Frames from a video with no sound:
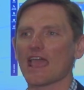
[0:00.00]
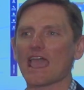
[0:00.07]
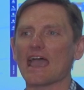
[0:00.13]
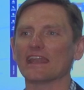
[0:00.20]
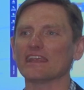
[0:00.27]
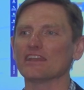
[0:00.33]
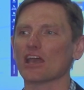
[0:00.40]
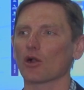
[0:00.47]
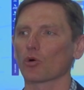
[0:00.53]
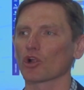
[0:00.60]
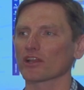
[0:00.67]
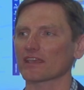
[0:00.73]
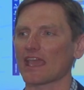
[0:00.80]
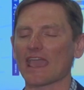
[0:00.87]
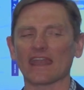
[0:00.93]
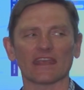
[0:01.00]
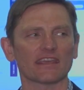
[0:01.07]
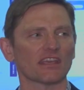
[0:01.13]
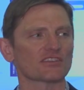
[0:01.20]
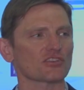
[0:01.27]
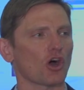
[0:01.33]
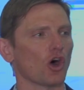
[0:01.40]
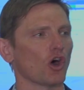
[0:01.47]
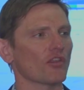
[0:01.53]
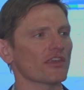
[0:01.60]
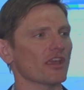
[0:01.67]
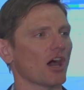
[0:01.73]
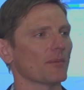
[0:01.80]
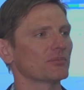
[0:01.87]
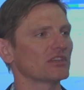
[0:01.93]
any network, and it gets all the
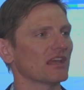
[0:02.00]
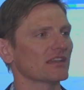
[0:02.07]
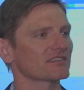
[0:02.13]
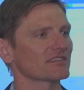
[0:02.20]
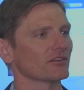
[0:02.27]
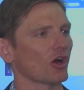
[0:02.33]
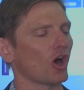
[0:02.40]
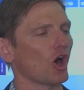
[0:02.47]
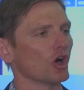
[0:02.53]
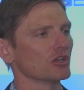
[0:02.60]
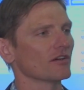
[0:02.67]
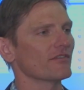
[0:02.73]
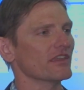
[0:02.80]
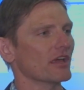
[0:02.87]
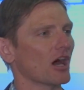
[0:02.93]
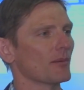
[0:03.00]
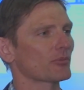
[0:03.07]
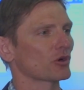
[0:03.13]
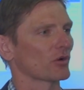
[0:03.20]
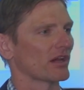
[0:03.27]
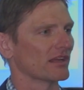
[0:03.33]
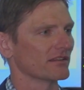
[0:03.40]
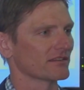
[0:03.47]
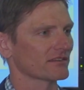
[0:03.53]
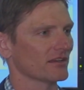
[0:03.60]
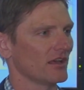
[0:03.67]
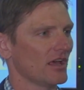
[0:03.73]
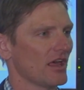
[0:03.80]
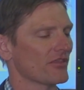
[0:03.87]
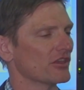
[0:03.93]
updates and all of the upgrades
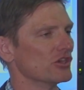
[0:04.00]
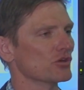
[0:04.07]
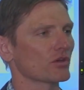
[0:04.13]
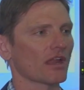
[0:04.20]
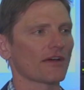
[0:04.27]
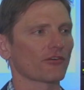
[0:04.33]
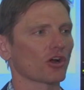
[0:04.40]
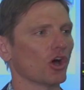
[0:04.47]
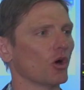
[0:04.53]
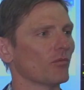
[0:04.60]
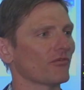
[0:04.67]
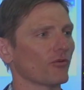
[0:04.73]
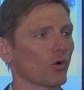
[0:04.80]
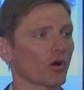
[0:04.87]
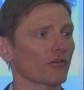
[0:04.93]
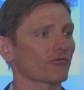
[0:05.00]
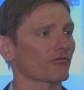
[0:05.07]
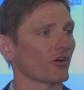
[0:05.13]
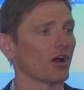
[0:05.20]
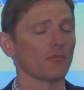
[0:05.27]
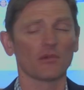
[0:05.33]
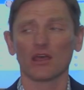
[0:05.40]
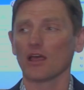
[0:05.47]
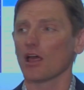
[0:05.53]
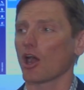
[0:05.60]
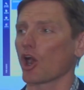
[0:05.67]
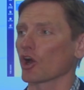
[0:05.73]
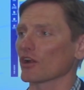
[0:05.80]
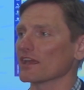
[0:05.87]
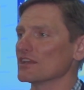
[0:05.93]
that you could ever hope for from
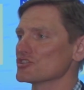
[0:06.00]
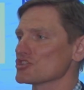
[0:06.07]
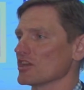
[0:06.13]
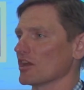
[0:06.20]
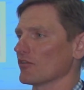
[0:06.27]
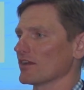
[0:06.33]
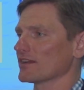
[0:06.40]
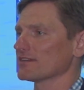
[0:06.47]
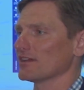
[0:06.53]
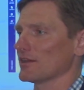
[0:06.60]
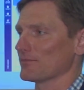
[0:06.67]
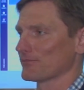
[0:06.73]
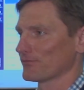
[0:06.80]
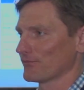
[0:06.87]
our engineering team.